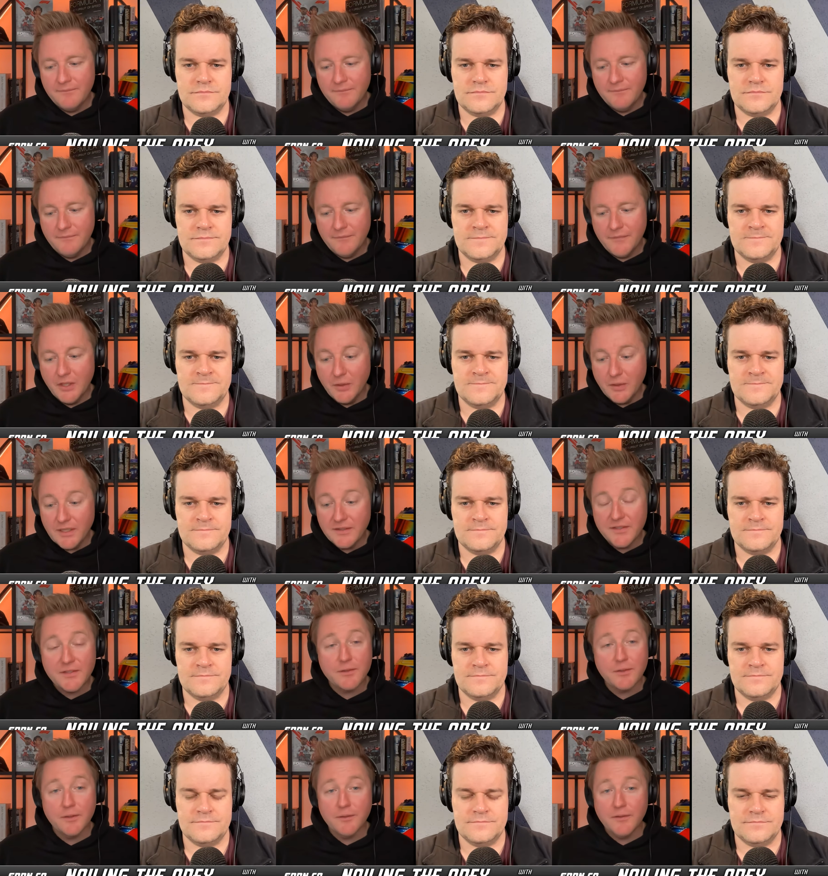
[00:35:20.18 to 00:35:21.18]
Speaker 1: you can
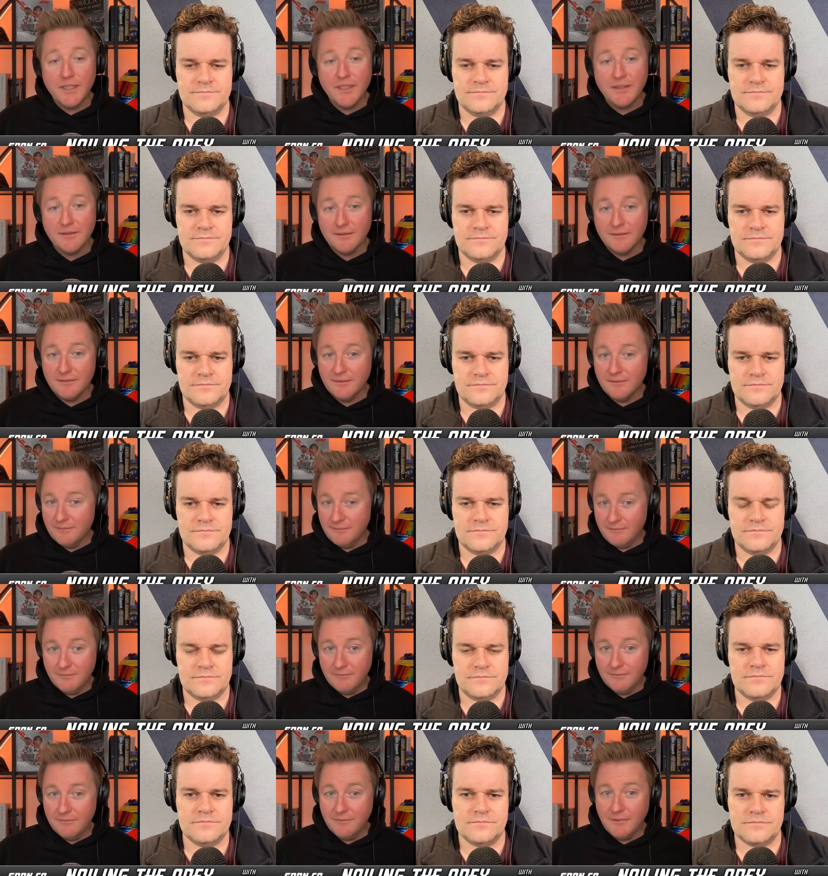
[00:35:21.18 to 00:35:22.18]
serve it
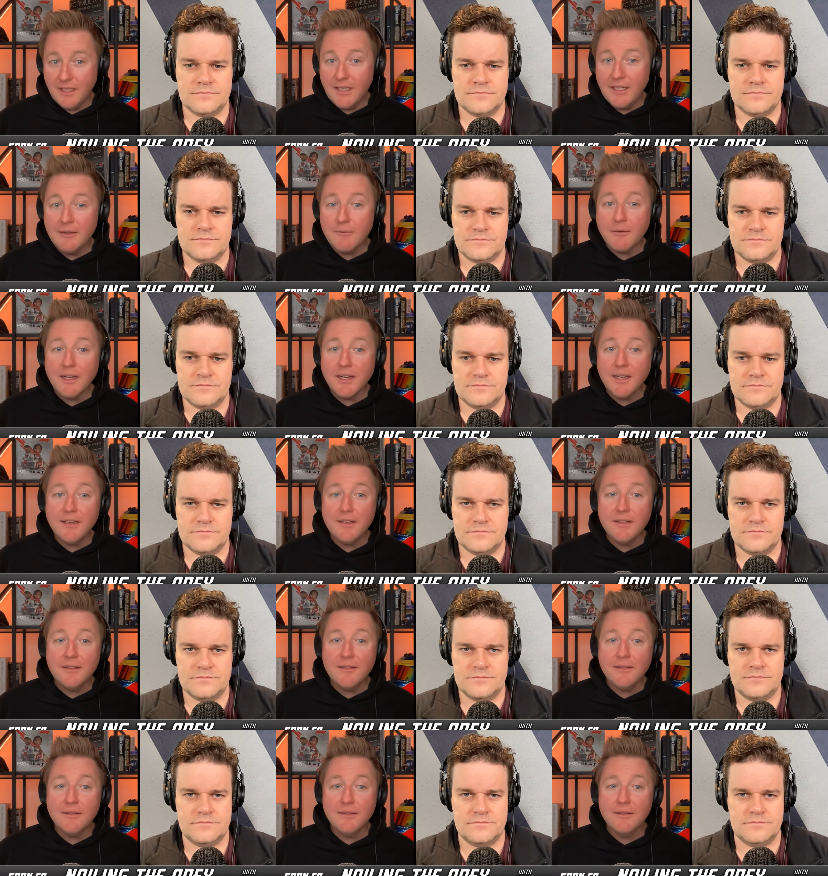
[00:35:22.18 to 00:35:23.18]
any
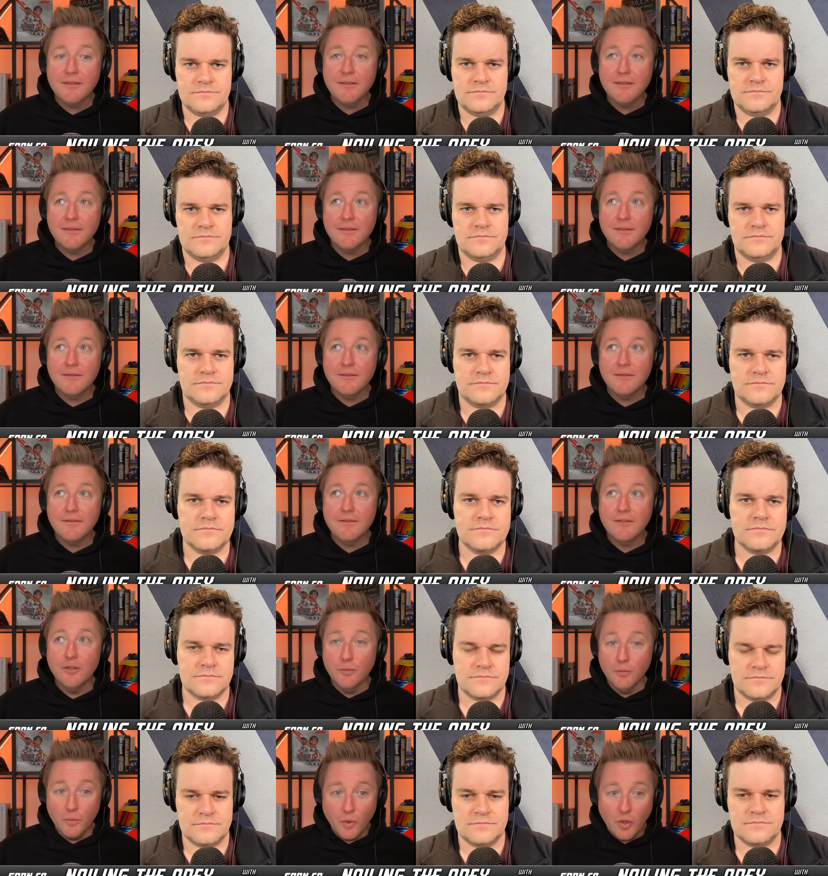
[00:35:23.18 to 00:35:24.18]
way
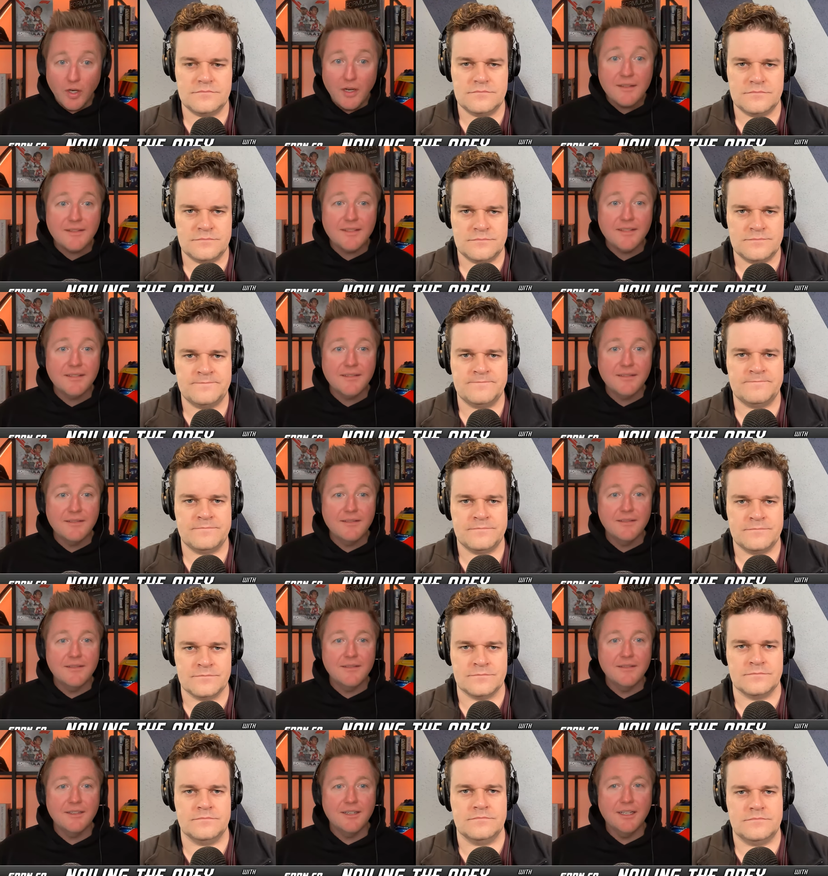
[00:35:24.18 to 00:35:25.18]
you want,
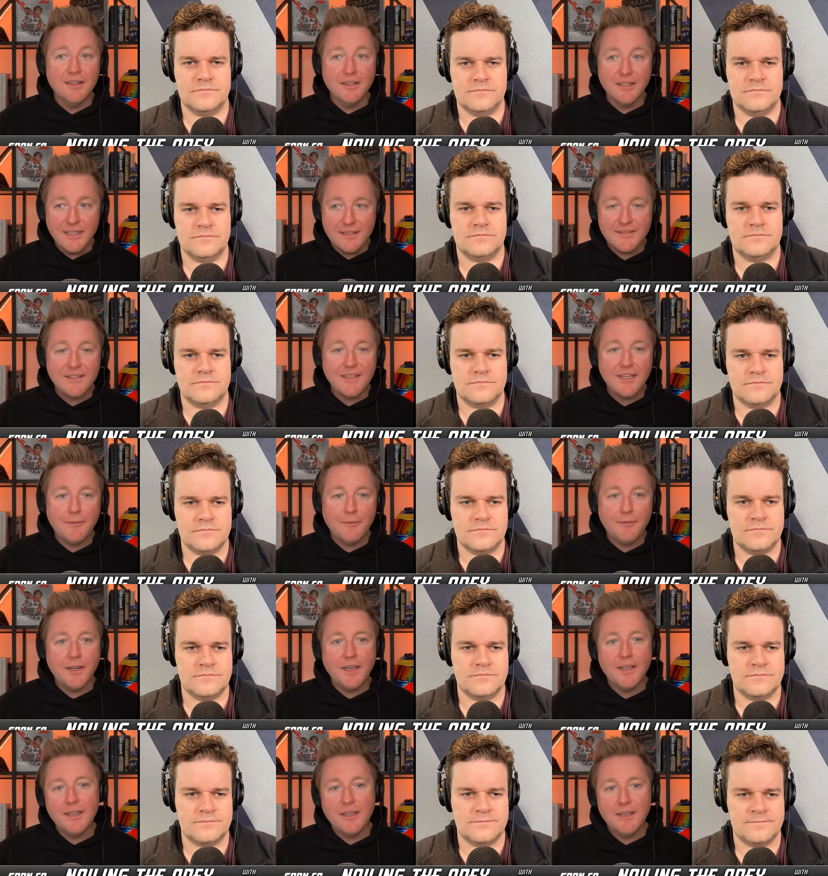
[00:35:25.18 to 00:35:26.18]
mm-hmm. unless the
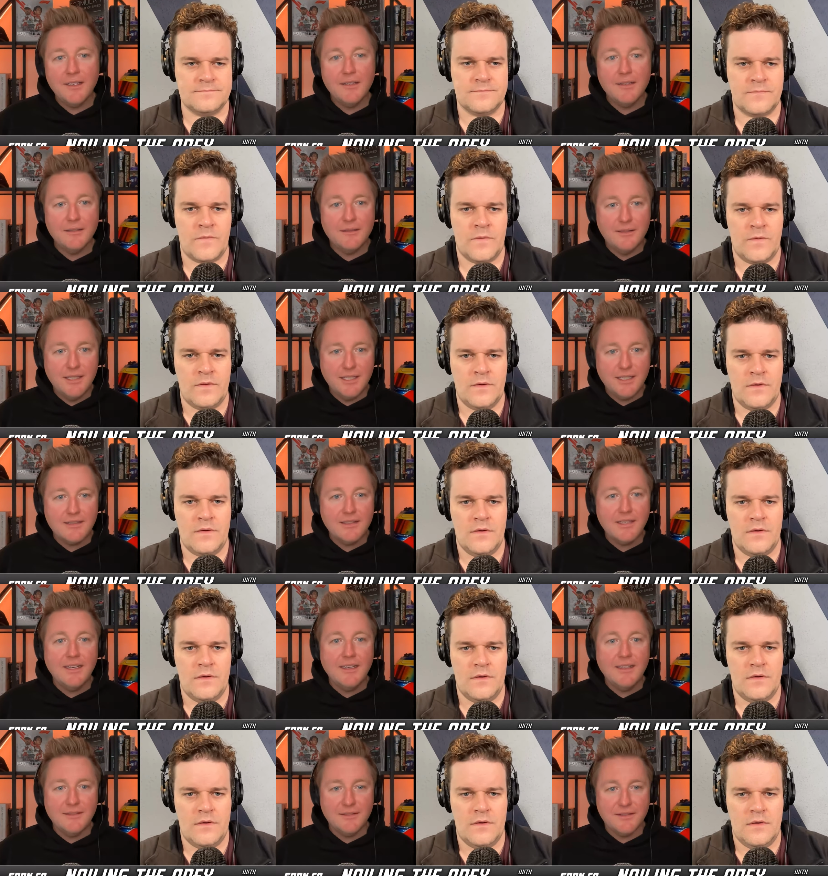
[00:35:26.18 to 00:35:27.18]
FIA
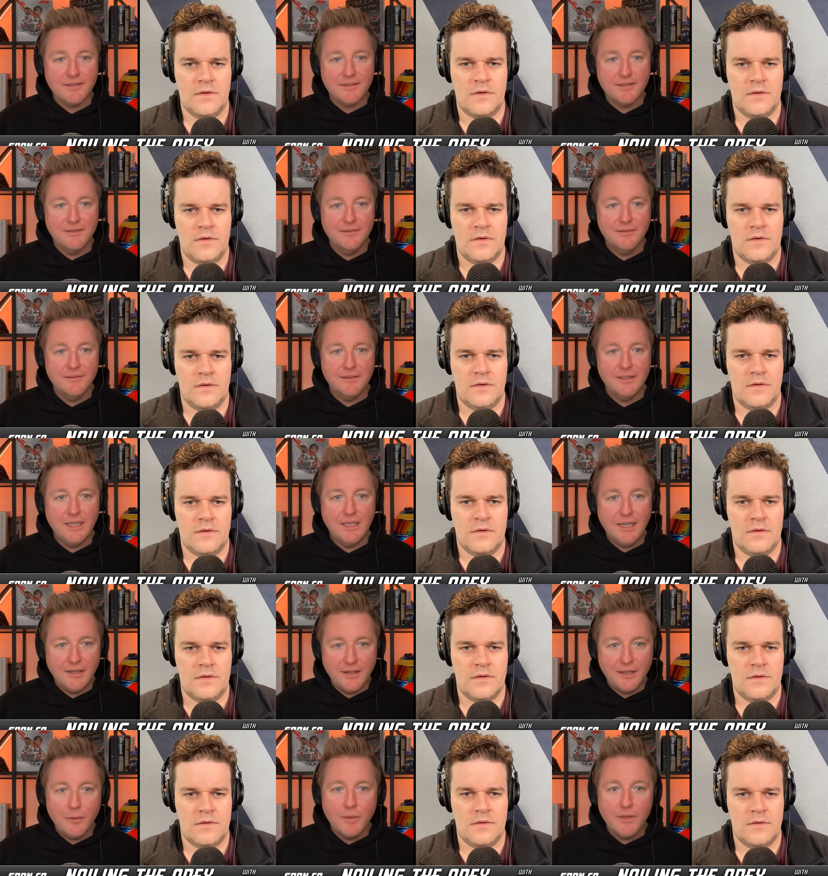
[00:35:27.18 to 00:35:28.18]
dictates how
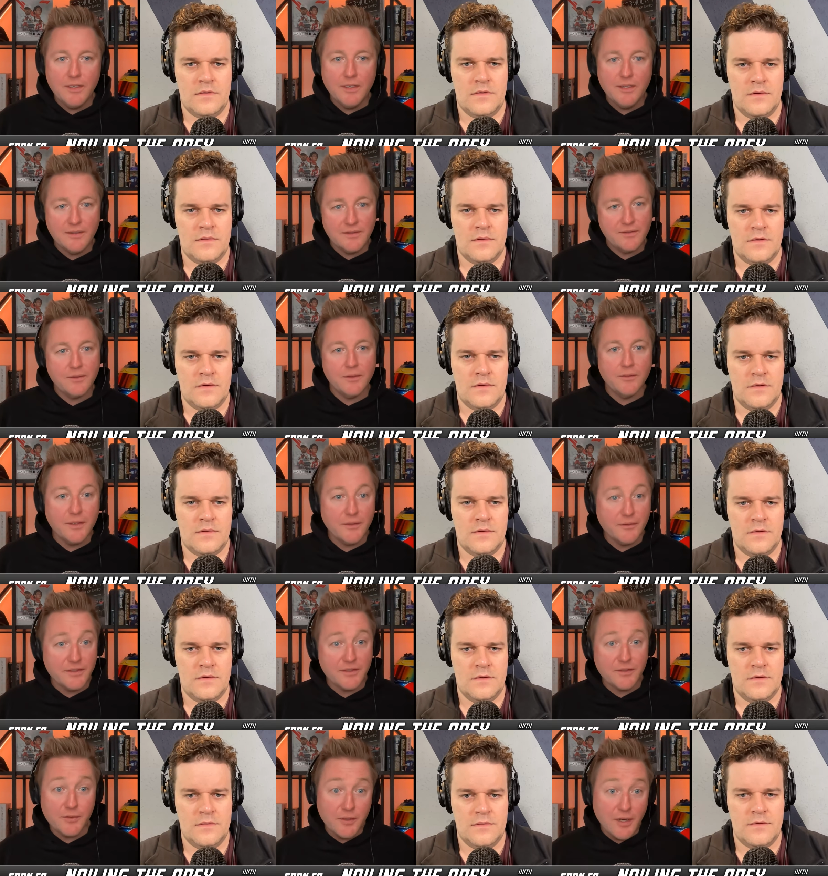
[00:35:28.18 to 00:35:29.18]
they want you to serve it. If
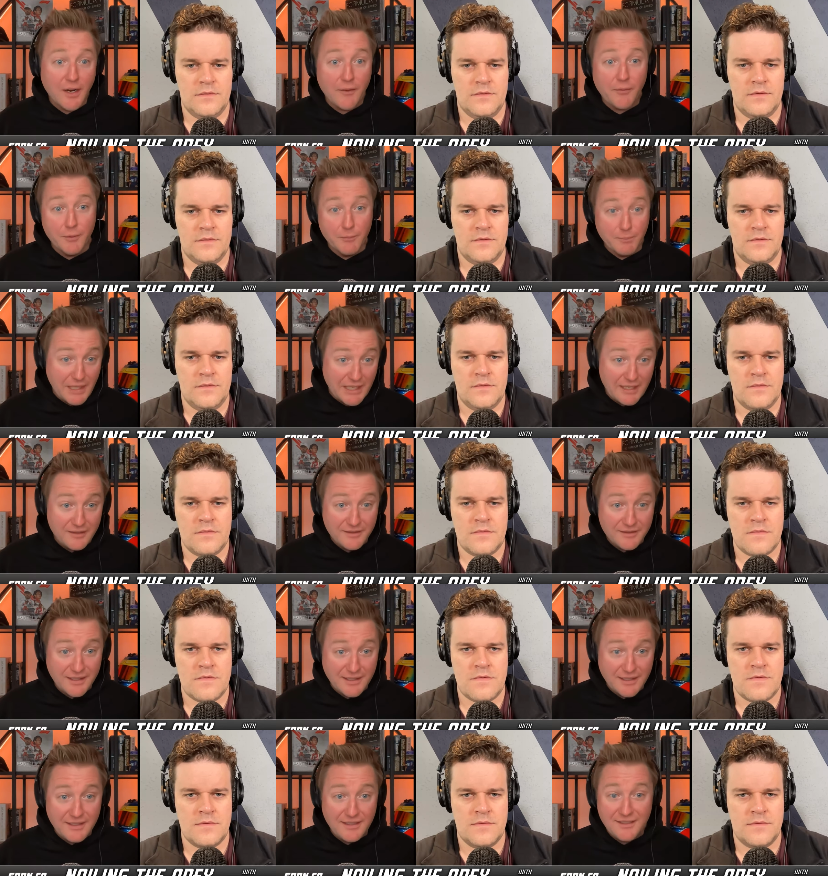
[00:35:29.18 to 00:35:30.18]
it's a drive-through
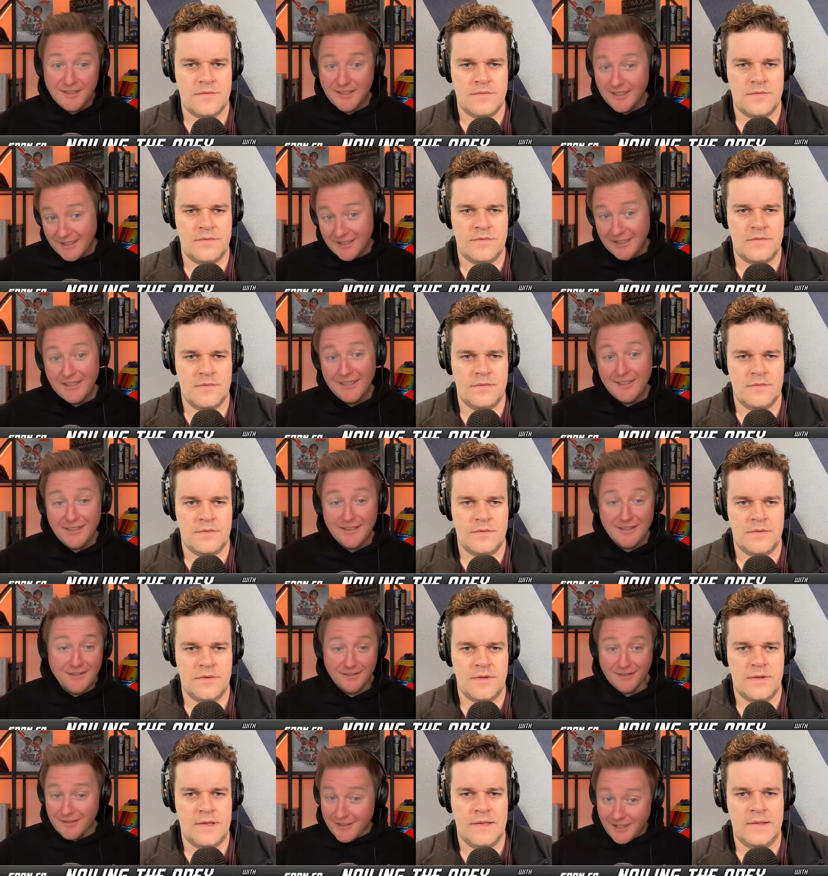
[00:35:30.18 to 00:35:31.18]
penalty,
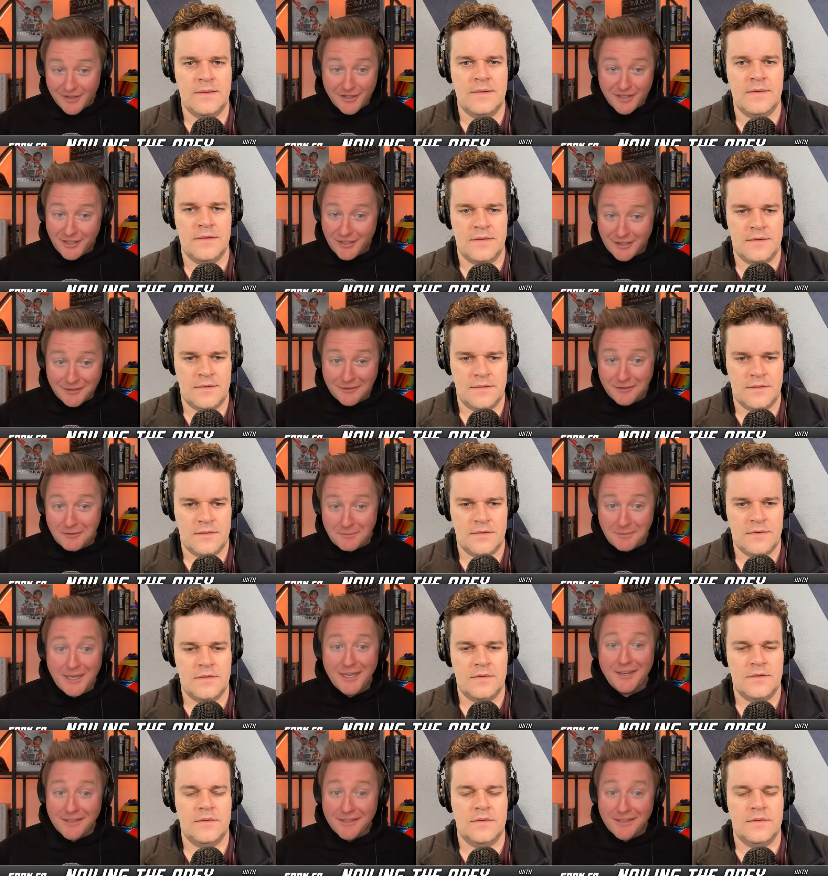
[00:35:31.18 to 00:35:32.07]
there's nothing you can do about it.